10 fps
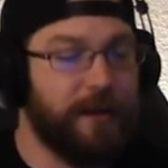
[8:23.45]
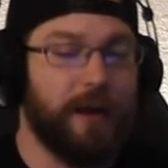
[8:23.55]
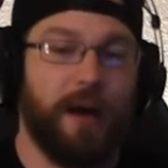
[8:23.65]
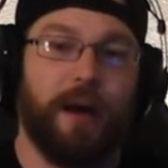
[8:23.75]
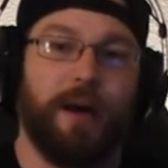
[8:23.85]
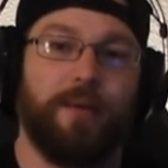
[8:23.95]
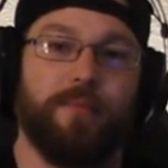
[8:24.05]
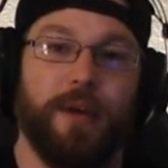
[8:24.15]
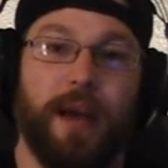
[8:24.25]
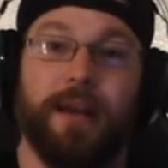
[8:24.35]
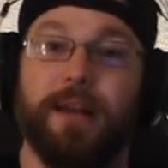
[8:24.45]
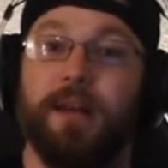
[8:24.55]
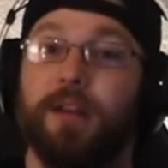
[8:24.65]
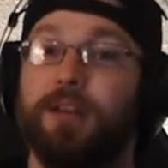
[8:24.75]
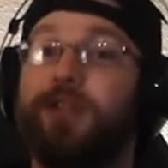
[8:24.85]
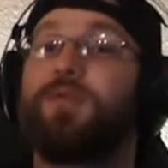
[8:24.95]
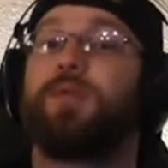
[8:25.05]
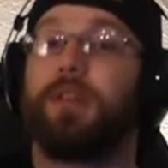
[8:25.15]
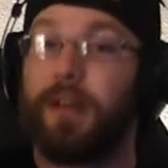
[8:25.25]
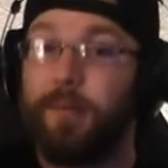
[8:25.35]
Um, and
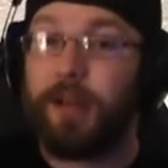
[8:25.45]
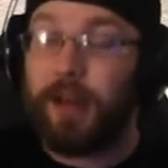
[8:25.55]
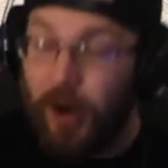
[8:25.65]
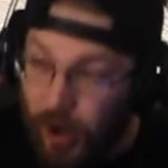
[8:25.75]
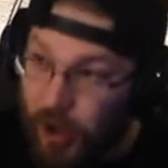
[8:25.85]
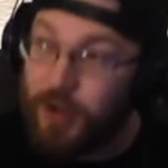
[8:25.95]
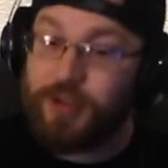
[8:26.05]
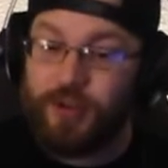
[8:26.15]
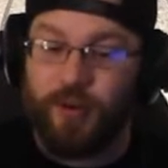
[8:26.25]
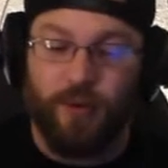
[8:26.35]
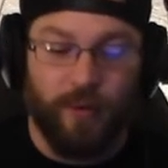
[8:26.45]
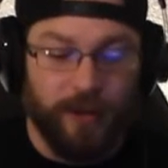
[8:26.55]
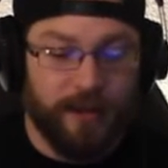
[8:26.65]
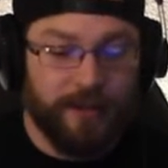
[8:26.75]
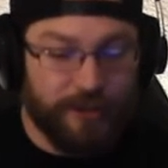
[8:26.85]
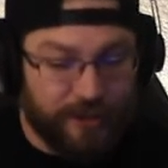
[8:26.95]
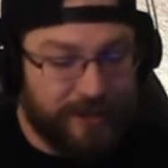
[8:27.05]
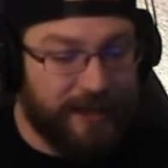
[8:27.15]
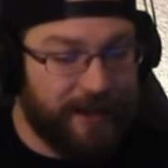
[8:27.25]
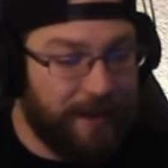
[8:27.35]
this, let me also,
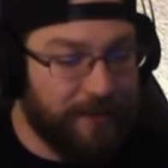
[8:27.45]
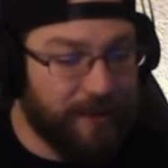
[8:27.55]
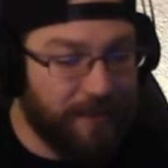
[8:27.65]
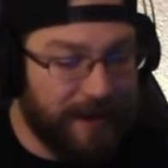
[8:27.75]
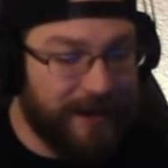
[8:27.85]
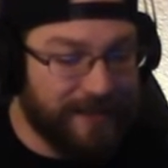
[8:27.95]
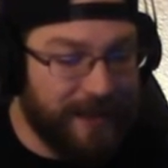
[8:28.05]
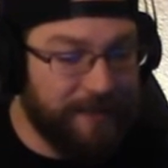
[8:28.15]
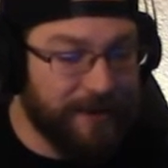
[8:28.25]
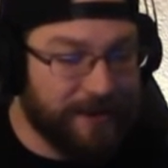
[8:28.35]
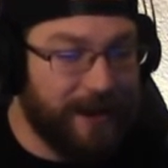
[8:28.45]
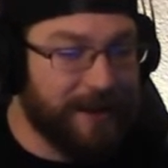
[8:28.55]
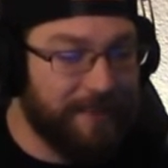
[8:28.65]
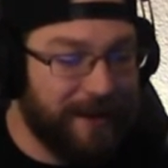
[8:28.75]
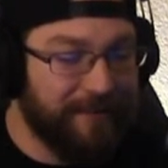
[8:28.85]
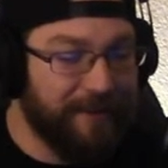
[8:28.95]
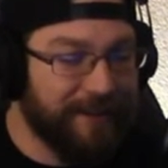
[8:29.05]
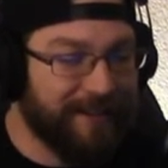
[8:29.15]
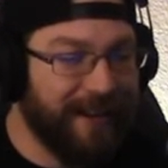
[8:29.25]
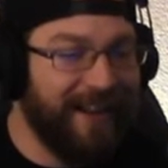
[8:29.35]
shit, I'm gonna run out of time here talking about
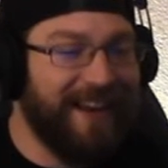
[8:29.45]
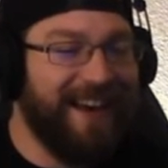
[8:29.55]
Invicta.